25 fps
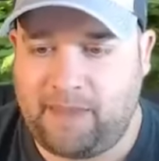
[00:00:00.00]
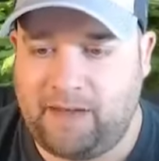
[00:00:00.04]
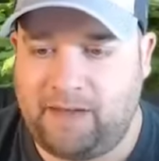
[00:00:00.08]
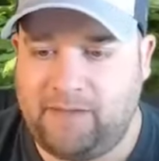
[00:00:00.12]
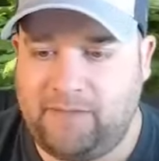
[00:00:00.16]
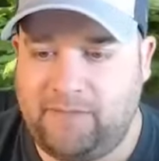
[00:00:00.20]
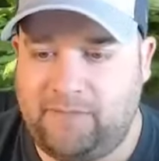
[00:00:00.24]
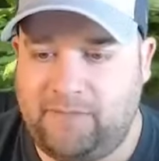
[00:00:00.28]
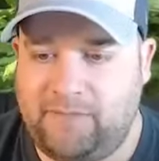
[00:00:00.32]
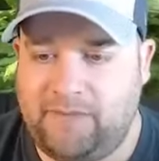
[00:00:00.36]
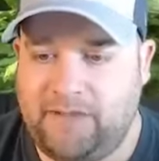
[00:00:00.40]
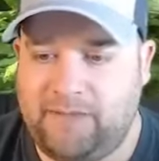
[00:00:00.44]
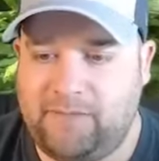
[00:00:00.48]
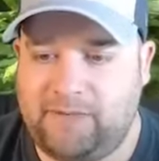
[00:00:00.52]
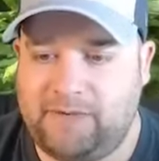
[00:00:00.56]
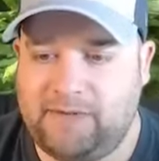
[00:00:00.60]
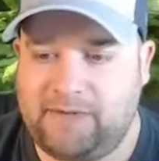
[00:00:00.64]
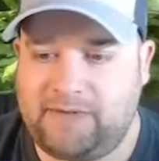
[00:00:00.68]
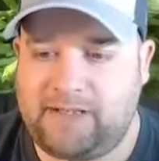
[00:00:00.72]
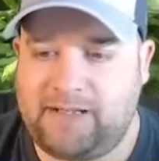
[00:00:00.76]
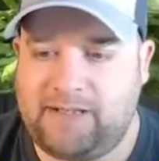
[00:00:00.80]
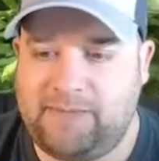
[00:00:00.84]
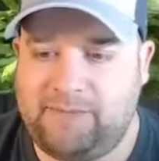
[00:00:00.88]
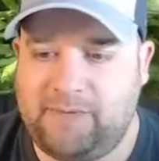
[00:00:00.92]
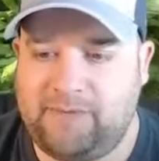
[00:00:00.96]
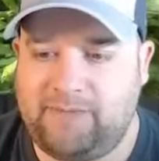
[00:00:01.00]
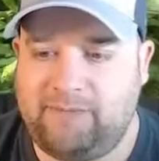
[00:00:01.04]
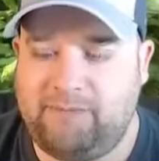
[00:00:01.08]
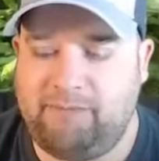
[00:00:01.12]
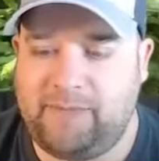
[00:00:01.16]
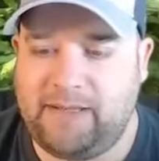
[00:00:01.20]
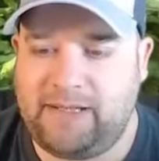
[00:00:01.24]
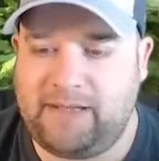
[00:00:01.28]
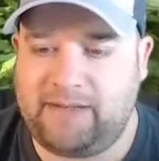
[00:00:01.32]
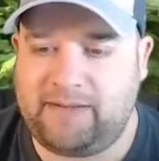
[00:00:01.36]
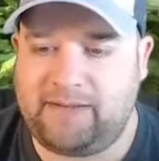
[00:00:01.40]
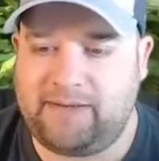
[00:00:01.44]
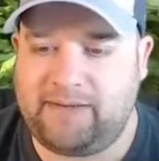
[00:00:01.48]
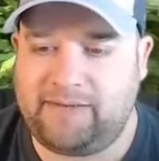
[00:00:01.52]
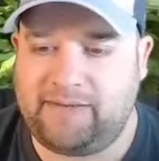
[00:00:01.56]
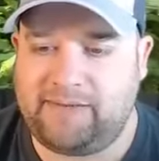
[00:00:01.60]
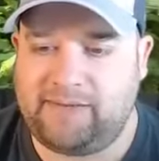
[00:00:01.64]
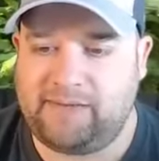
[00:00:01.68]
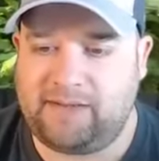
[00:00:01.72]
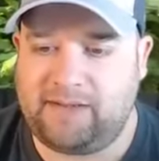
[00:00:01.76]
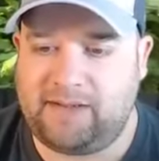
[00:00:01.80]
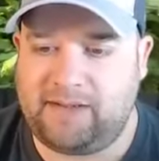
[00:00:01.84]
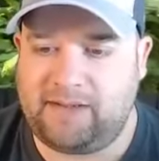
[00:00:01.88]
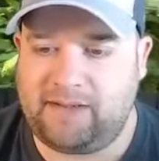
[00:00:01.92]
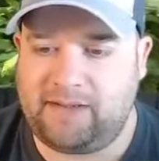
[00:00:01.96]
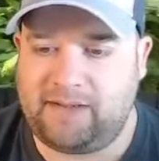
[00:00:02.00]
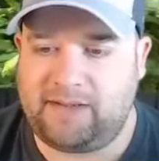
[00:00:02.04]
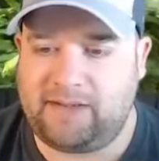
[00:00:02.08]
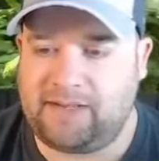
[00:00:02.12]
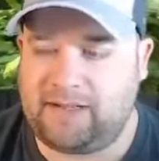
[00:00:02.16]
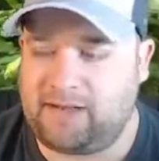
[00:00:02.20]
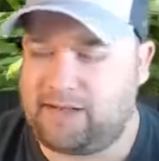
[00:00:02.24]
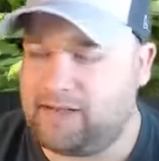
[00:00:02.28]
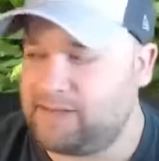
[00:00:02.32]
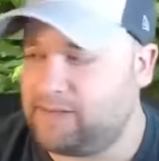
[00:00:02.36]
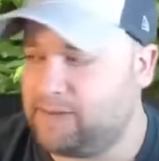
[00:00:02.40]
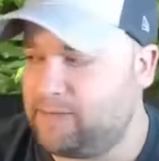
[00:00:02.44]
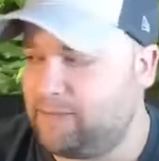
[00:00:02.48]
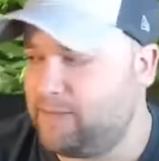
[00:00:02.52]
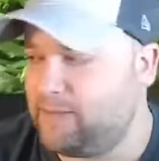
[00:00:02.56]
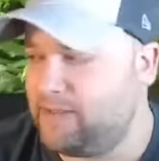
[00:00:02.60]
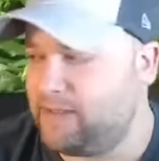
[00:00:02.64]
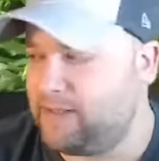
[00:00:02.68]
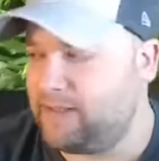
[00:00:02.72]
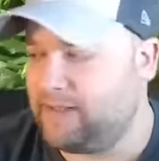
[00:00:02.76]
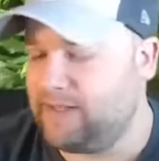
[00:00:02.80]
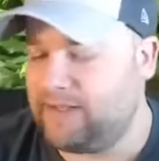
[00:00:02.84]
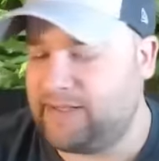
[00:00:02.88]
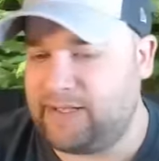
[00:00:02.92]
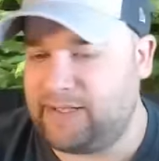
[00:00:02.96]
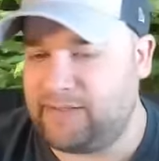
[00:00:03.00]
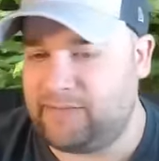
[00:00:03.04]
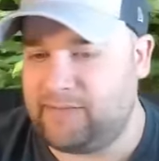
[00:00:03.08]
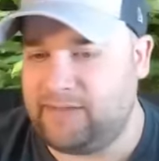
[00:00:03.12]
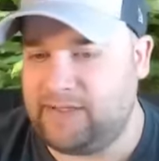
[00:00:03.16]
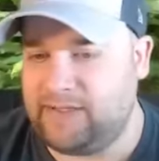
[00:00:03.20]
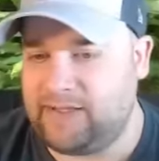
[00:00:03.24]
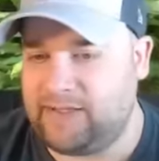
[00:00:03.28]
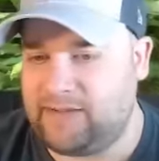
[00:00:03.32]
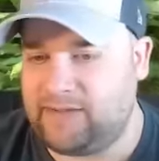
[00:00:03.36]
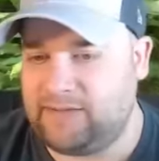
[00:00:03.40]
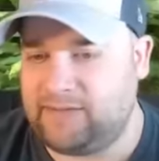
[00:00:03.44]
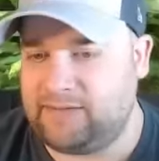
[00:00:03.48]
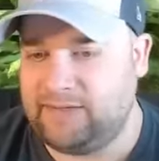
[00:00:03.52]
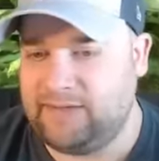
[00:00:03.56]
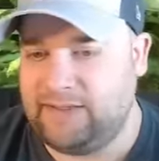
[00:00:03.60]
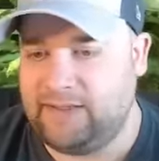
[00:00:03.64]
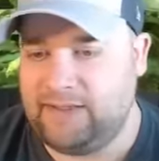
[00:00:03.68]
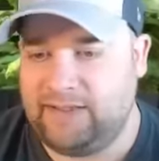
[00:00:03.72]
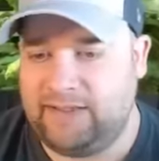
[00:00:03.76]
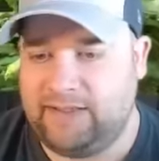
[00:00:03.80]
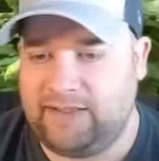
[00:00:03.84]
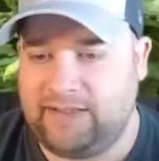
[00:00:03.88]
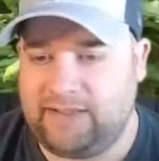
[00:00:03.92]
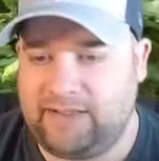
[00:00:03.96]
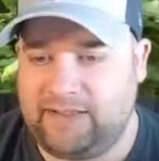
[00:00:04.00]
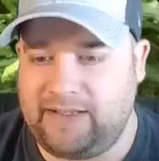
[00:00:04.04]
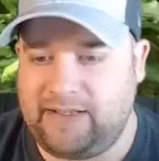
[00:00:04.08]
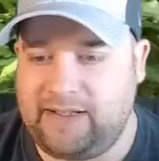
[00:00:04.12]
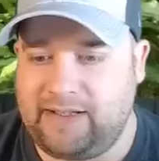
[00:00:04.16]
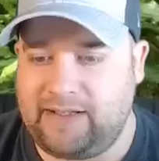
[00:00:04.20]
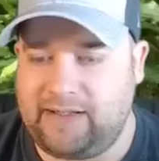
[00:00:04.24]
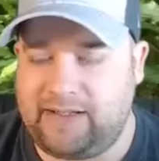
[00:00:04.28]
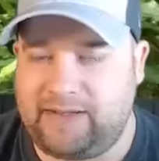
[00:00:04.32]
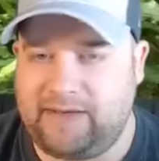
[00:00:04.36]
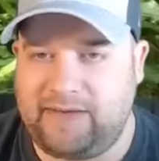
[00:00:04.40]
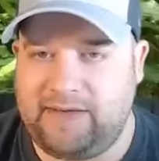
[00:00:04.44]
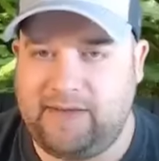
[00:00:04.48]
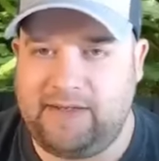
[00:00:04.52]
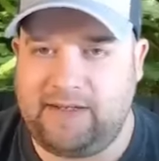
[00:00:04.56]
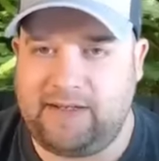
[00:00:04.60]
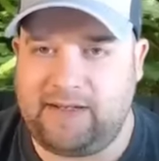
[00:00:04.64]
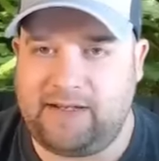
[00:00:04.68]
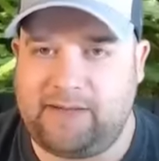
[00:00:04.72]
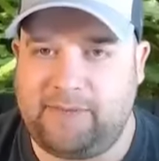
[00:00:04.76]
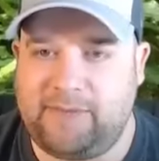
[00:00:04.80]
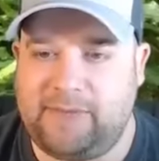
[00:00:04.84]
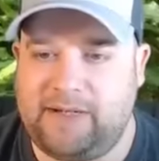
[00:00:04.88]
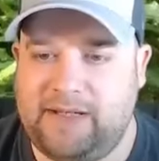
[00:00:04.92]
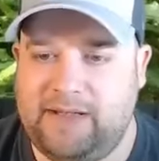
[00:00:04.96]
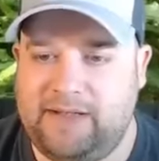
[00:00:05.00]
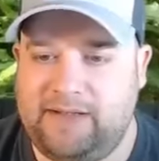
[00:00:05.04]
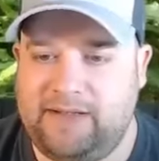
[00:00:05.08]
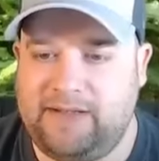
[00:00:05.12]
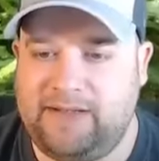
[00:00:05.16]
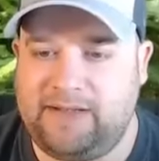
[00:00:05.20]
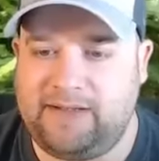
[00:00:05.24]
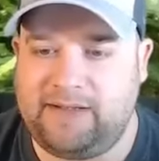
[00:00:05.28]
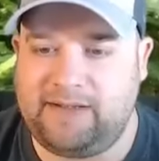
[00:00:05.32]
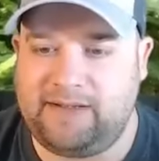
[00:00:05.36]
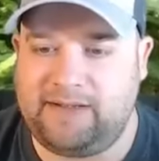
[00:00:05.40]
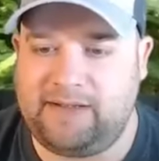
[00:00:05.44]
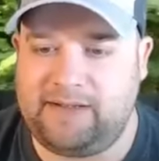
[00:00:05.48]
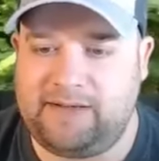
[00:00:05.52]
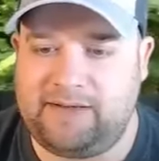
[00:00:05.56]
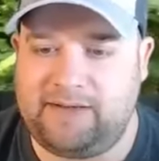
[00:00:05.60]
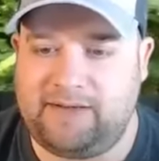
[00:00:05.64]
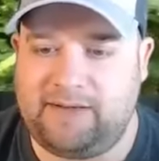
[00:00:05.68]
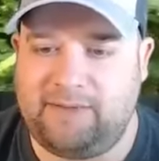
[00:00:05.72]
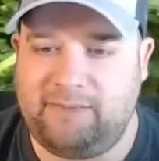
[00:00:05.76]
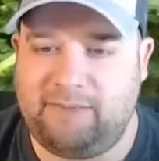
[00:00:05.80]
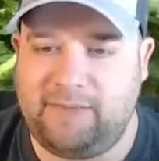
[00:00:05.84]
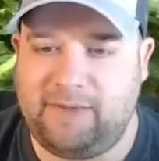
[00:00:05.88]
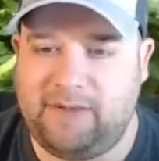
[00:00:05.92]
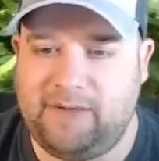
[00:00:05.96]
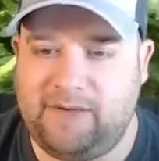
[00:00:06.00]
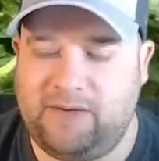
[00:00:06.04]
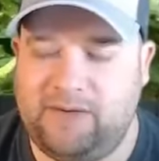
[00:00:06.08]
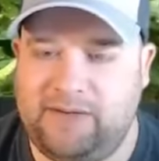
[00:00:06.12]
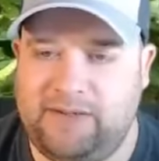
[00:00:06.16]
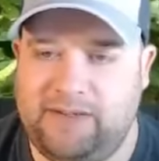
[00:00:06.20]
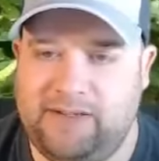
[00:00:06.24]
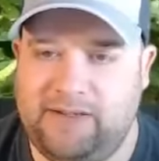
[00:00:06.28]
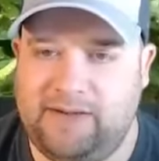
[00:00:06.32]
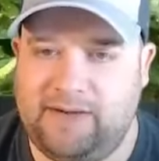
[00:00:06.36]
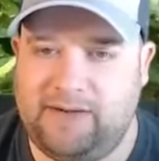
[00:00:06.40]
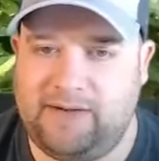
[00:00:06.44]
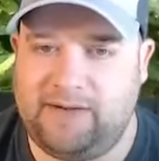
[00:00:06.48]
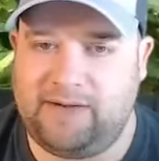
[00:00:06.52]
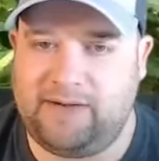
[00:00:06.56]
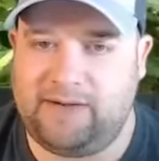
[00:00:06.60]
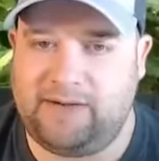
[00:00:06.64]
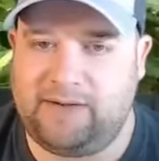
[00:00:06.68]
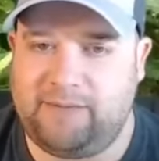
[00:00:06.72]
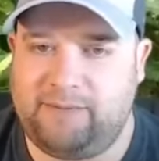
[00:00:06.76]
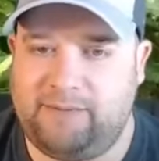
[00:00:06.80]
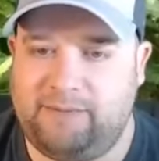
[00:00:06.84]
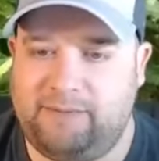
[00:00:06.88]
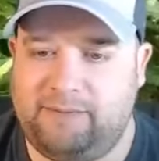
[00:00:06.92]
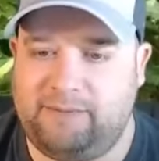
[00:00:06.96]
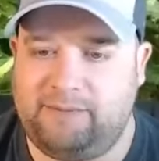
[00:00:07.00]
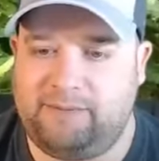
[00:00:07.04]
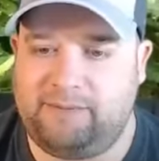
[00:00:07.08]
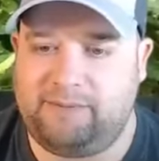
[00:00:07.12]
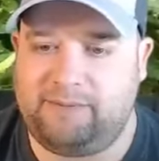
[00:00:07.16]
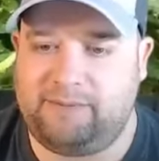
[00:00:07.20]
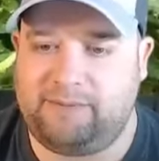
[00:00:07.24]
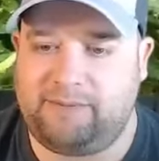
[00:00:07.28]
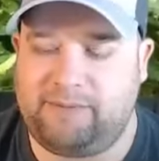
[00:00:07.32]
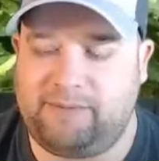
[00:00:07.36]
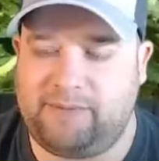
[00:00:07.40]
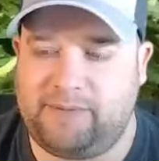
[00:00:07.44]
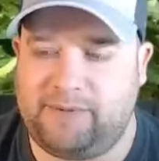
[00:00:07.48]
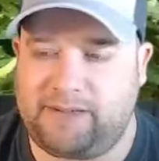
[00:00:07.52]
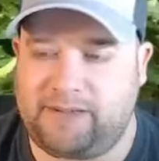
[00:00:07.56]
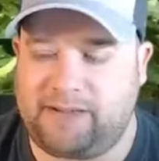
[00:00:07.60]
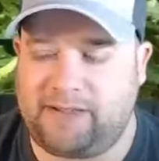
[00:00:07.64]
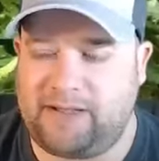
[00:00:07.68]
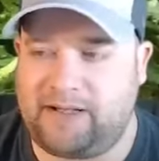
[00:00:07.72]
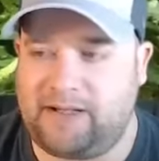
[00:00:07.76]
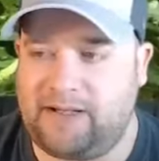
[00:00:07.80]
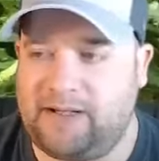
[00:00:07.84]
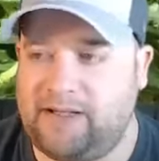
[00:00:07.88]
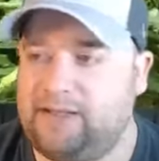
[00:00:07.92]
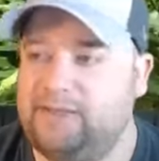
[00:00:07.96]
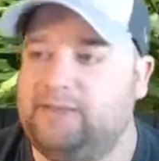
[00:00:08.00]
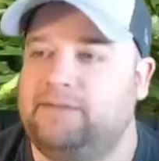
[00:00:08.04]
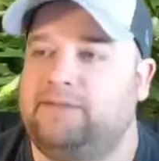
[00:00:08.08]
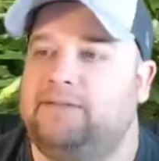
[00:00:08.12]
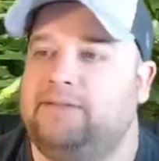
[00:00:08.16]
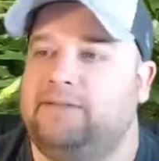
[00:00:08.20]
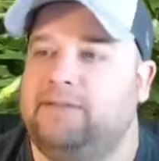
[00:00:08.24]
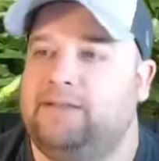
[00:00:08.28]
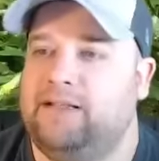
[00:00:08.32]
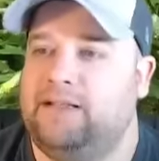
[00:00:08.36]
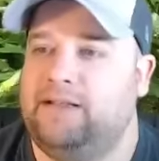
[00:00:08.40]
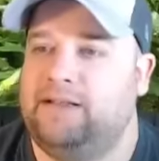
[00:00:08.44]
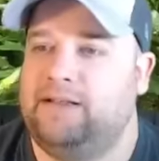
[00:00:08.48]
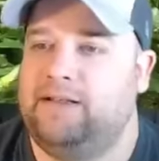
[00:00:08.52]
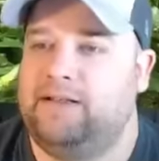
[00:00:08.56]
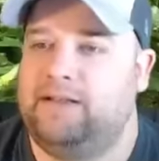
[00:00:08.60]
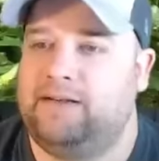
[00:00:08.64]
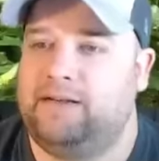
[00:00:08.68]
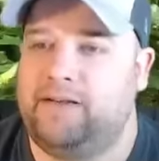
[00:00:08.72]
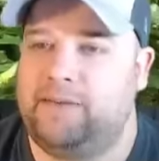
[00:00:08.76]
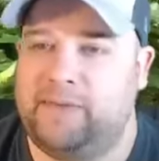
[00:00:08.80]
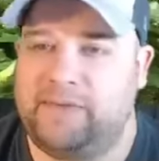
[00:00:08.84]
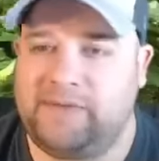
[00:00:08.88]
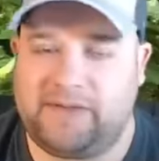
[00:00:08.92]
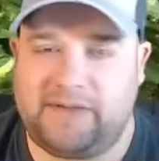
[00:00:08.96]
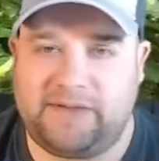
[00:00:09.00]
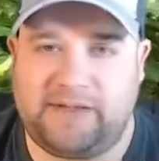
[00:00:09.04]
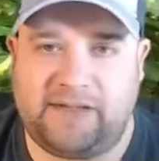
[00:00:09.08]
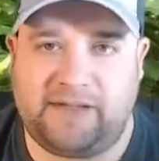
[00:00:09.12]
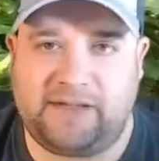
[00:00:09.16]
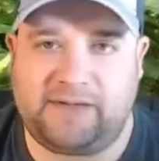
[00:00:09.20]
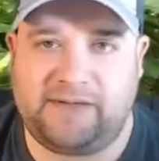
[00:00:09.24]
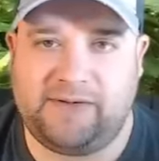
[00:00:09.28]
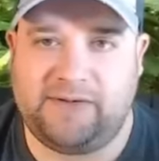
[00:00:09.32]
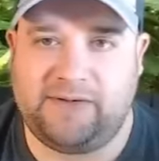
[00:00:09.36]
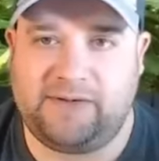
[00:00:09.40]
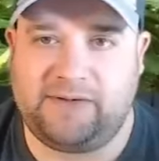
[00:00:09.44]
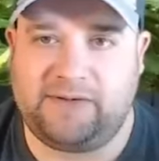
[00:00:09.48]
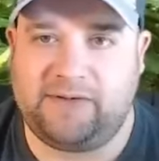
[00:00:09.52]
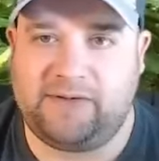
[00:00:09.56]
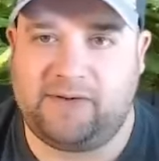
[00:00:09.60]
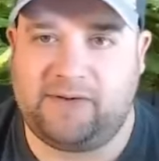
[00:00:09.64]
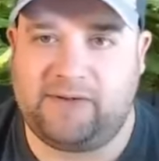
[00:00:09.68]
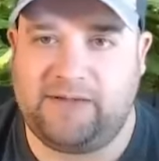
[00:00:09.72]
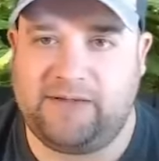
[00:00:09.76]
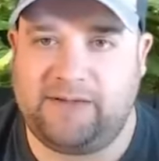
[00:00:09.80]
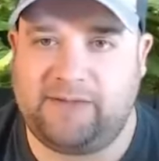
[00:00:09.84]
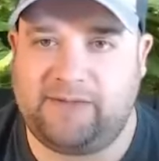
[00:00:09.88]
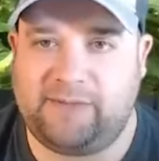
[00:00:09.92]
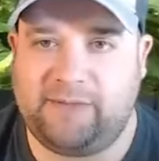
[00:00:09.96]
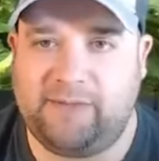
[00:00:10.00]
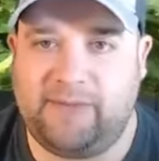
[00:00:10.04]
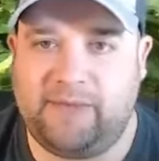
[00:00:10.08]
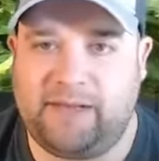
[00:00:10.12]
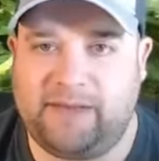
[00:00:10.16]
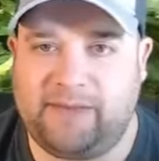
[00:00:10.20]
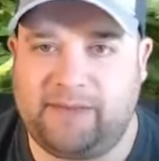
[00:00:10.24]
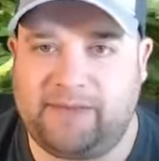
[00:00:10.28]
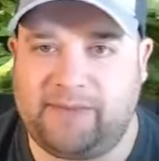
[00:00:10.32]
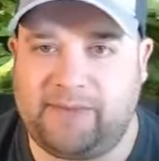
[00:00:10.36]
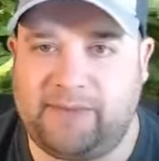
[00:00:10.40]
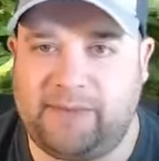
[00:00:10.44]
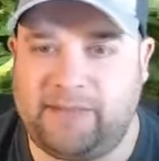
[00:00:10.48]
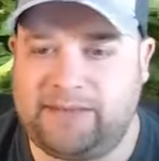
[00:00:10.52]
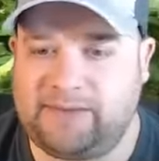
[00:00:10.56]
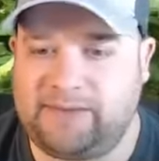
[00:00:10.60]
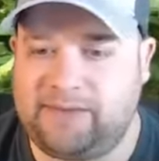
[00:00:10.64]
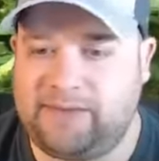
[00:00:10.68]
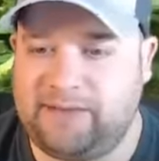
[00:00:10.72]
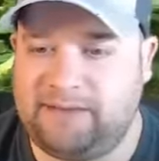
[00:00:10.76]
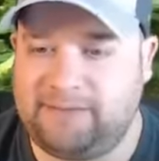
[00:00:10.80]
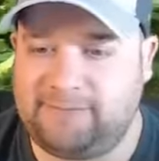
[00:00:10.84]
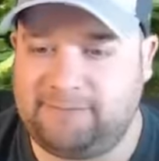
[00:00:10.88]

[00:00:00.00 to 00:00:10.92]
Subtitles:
Favorite type of bettas? I like the betta I have now, and I think I might get a Dumbo ear placat. I'm going to have to talk to Inglorious Bettas about that.